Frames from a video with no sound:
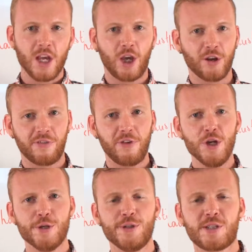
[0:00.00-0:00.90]

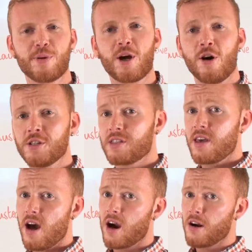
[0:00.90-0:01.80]
Confused because
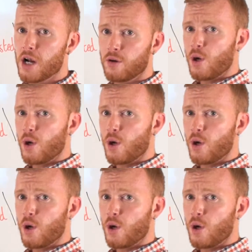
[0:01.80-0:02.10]
they are